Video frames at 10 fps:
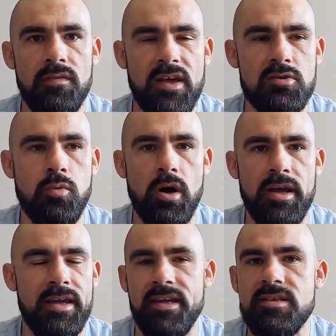that's why
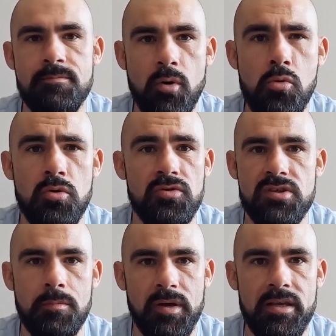it is important
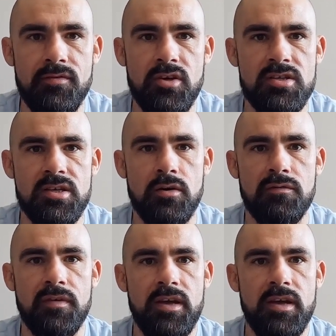to believe in yourself.